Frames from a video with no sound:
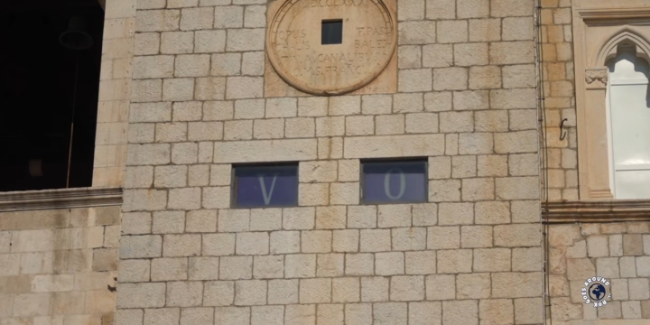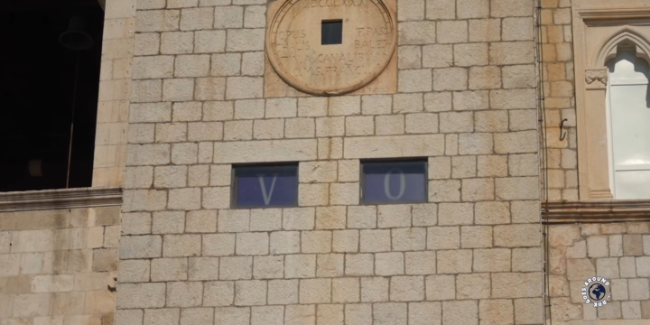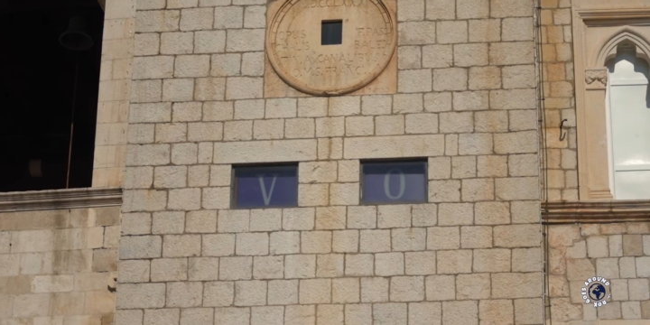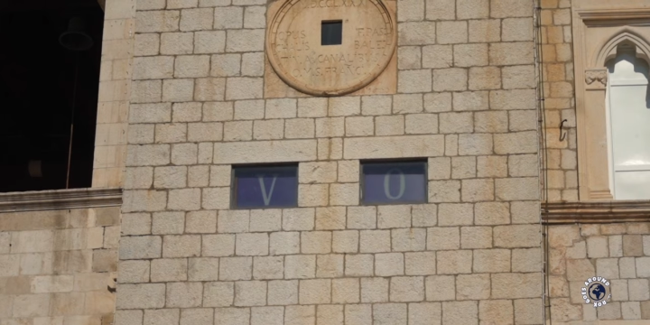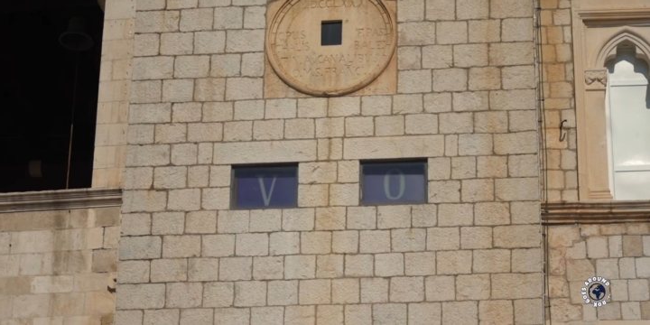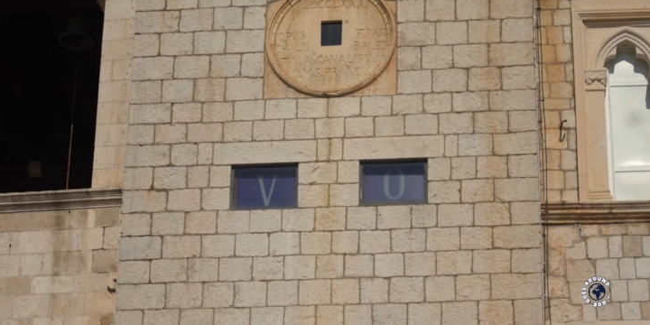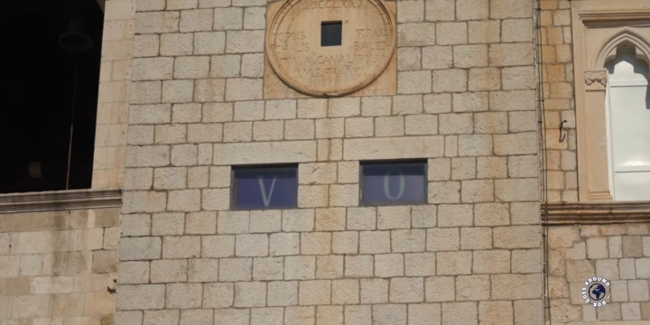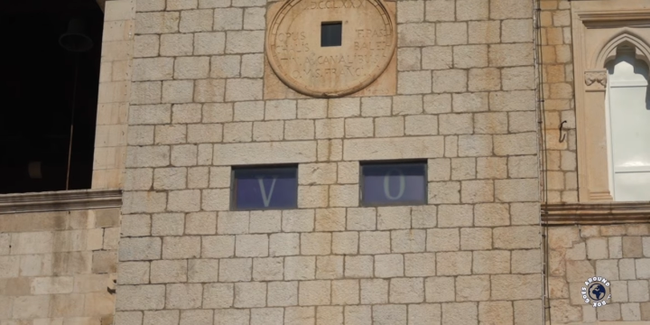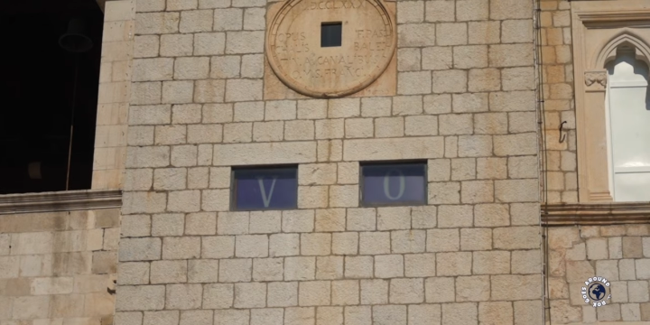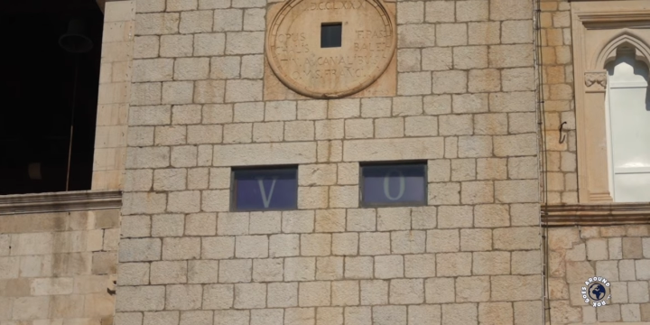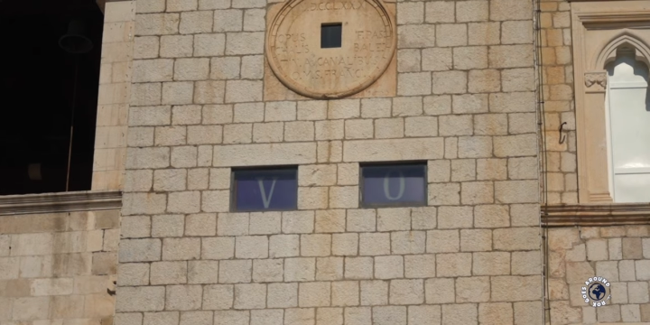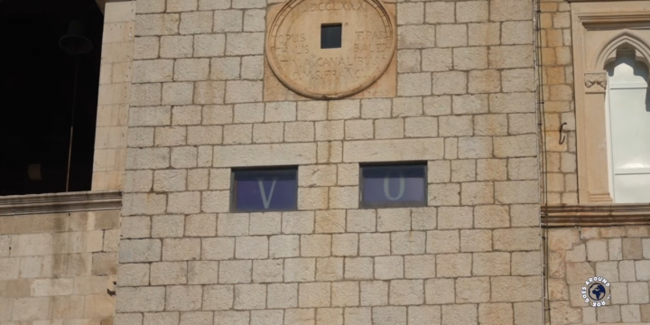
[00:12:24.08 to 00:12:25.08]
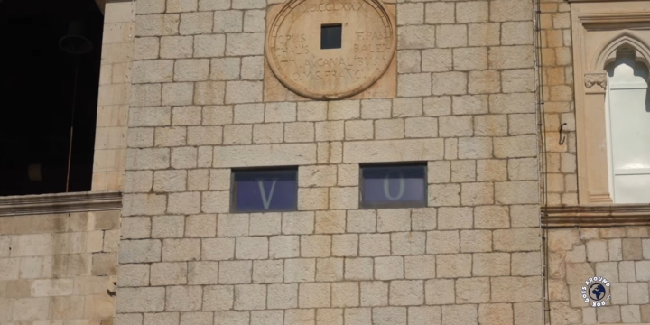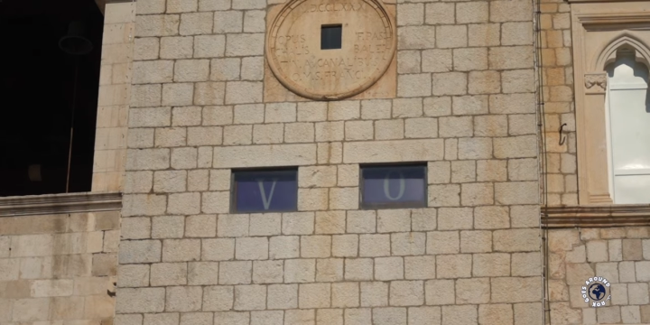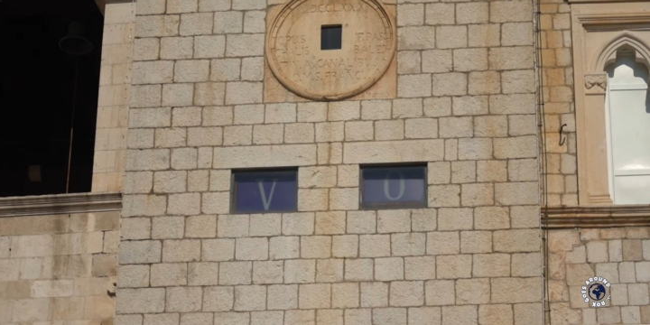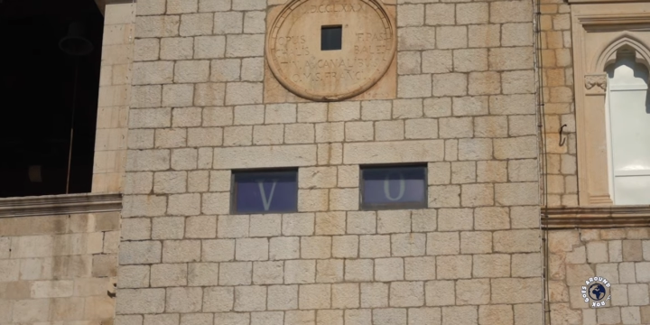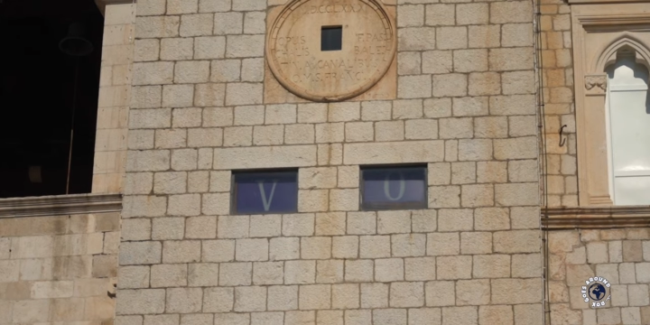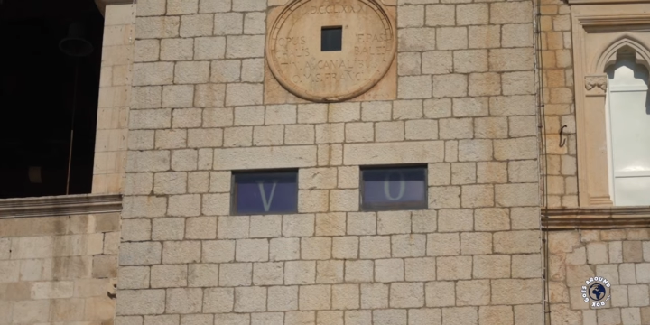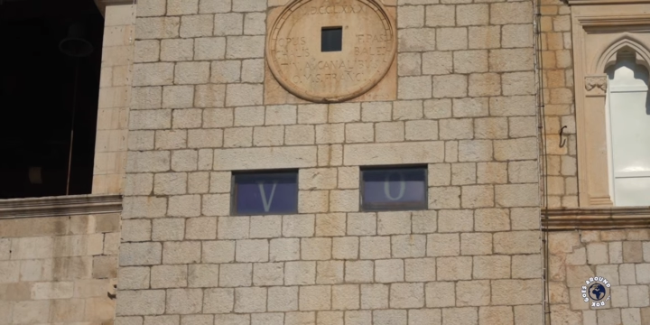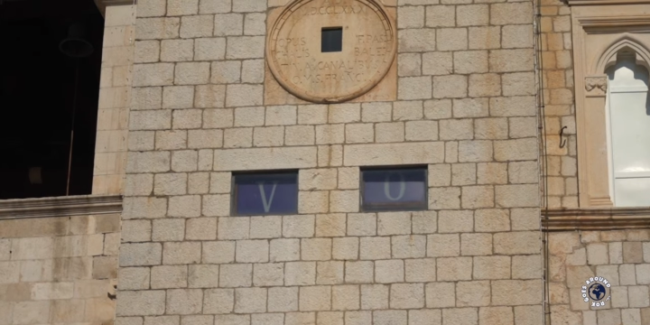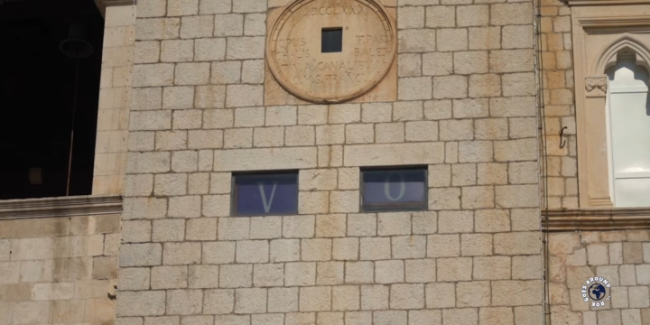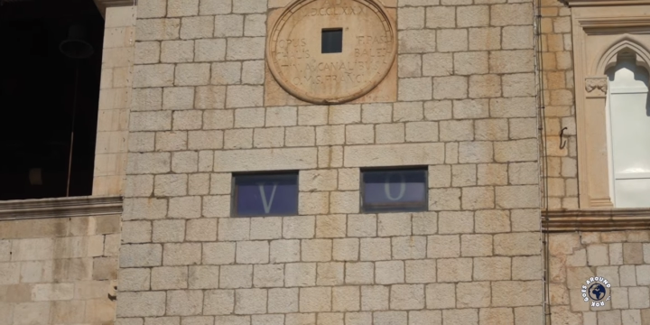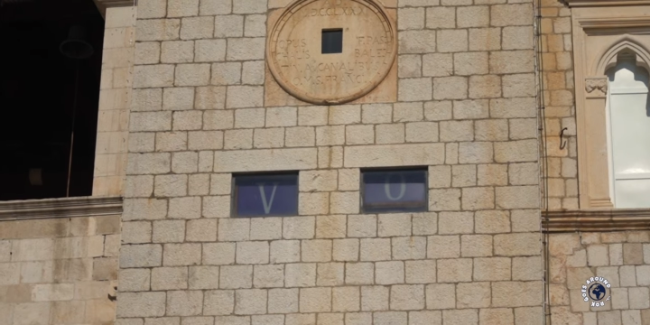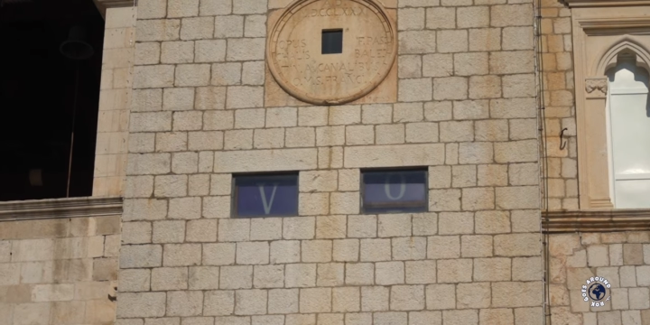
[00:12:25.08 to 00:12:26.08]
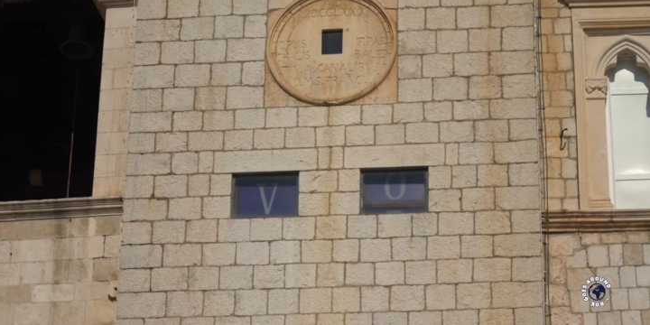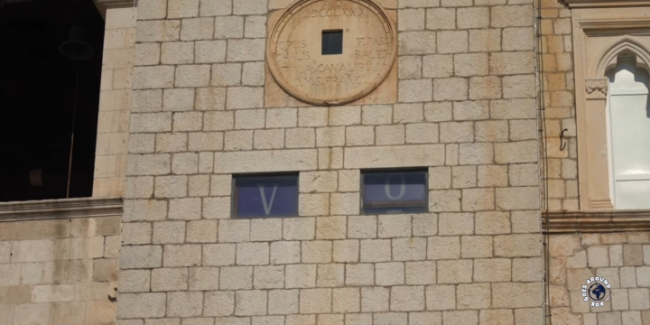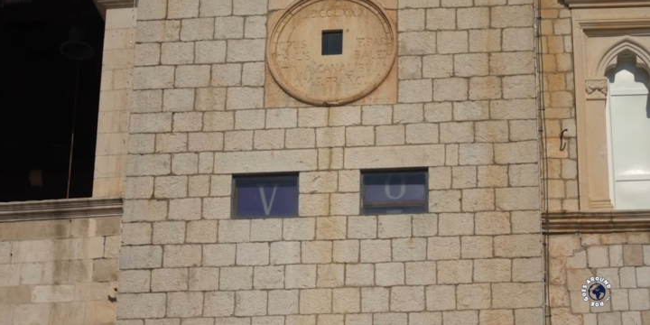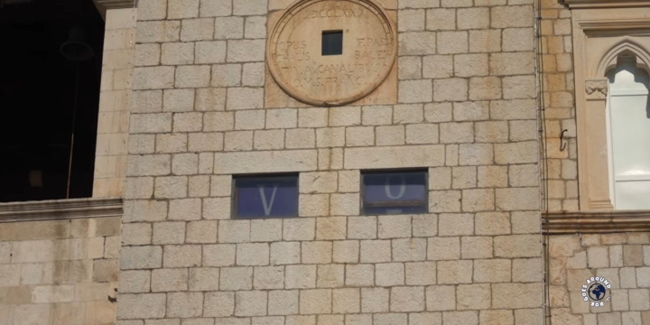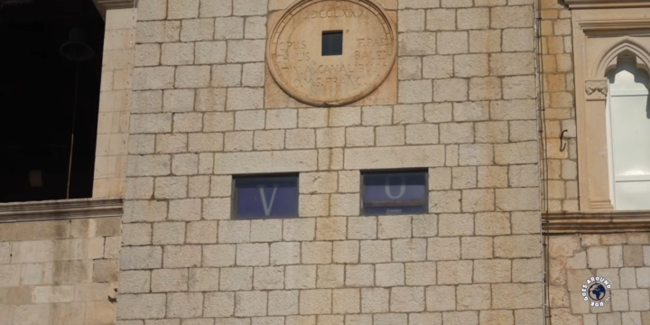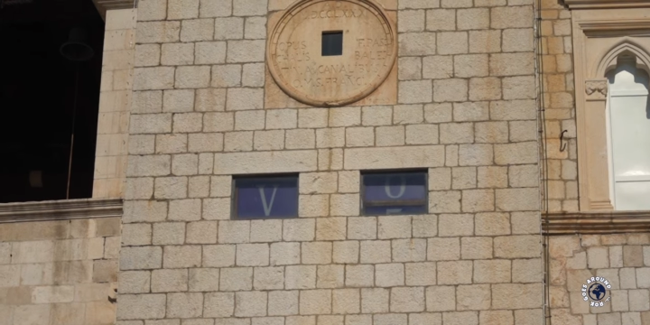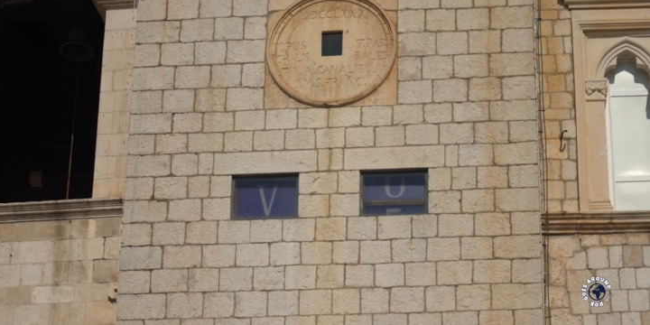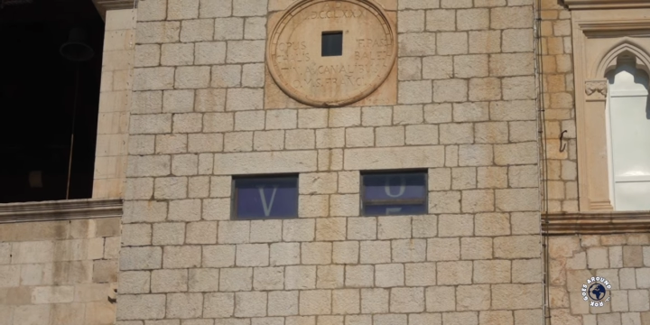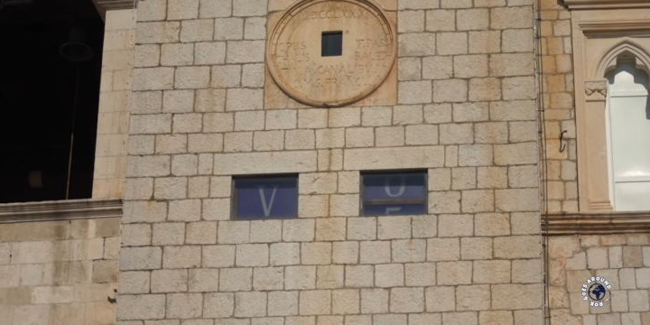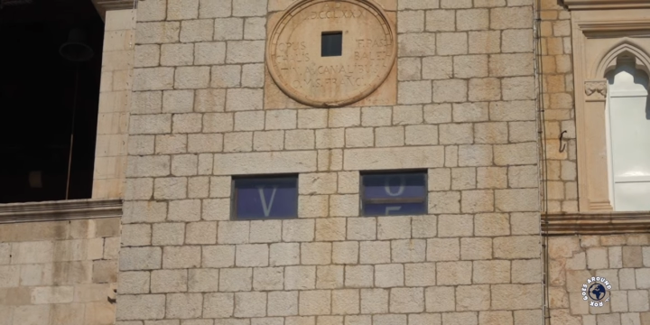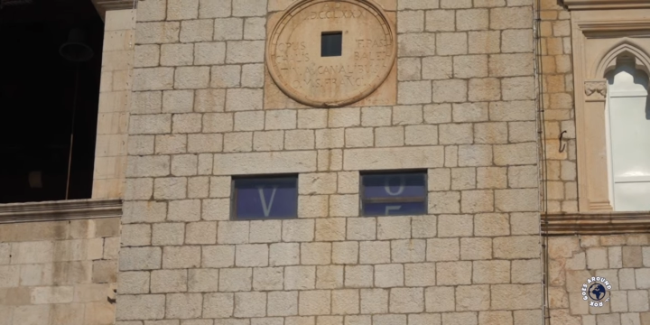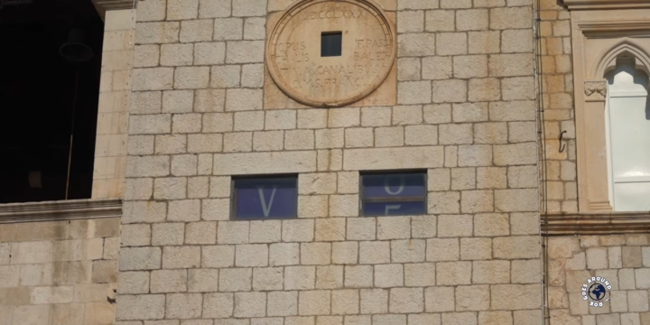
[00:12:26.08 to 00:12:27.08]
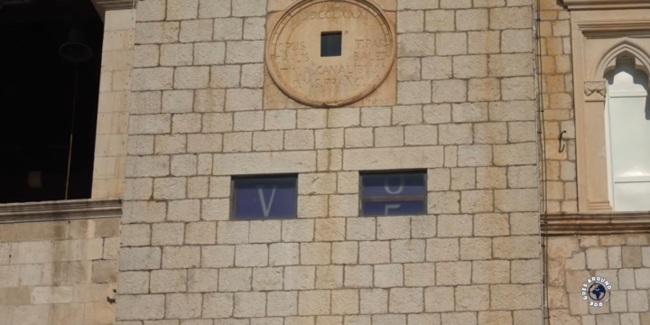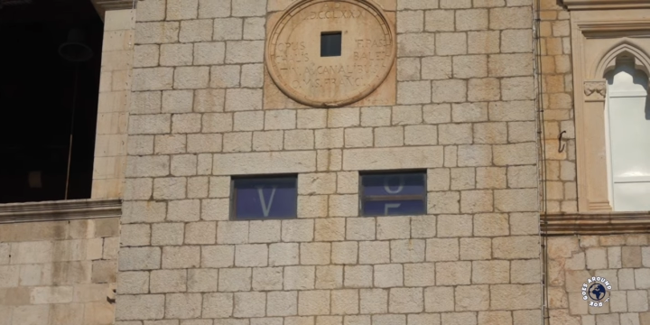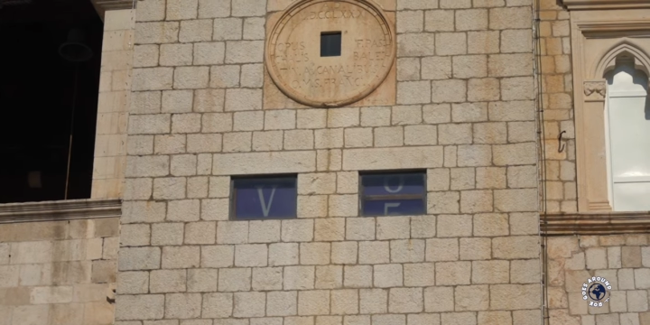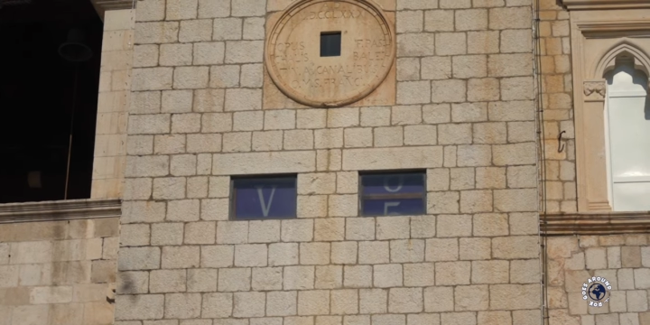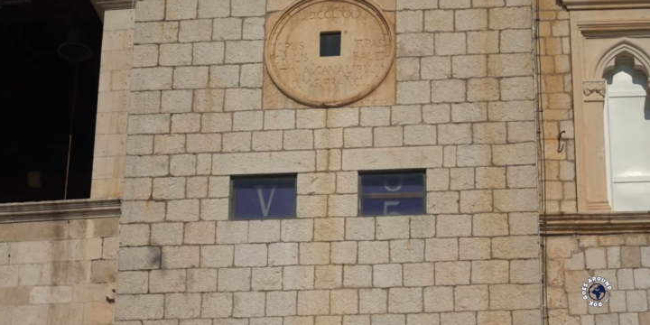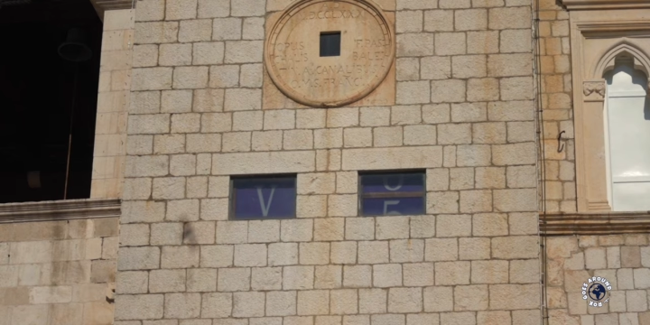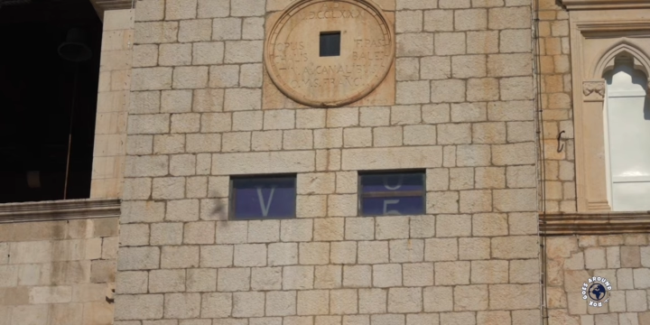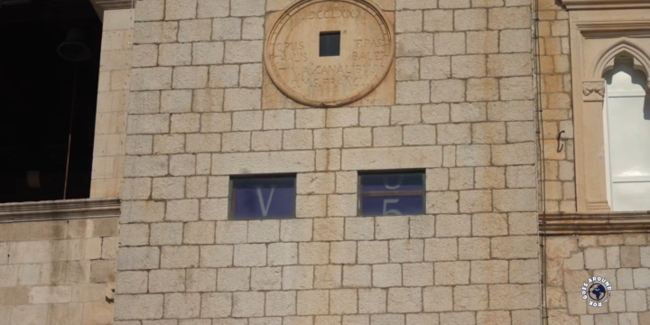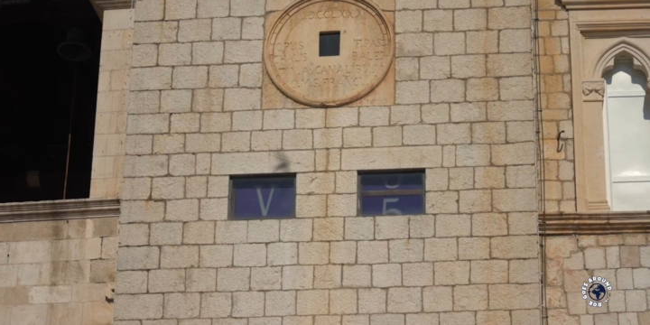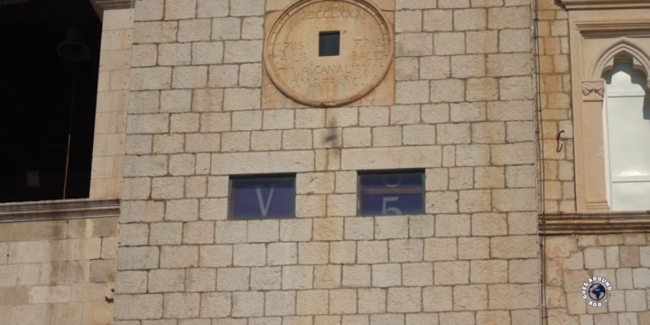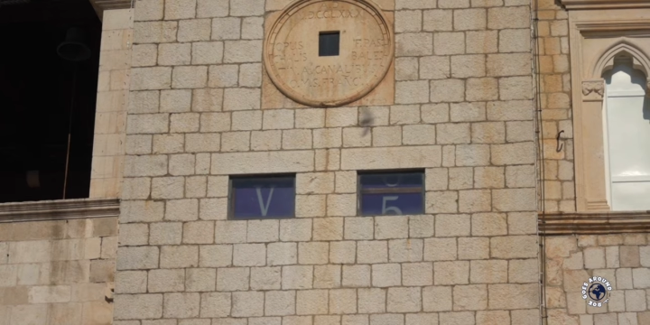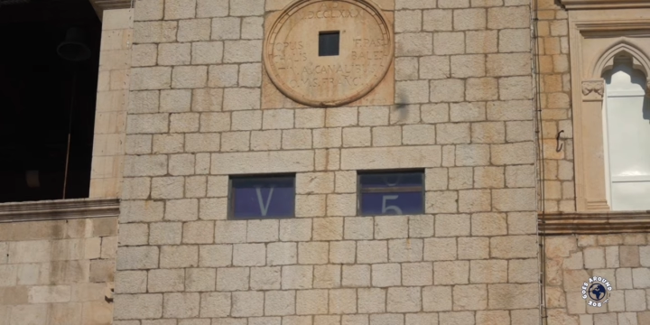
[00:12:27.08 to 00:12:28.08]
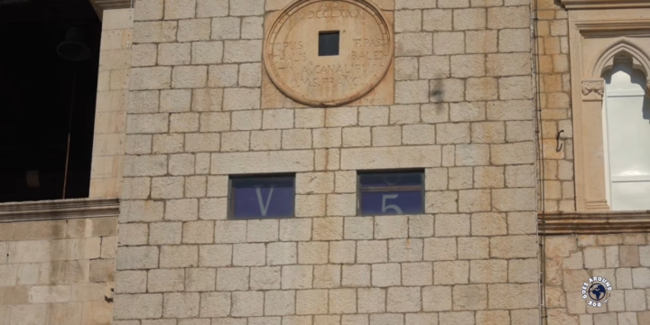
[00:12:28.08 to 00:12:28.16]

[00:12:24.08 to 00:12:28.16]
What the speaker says: [unreadable: no face in view]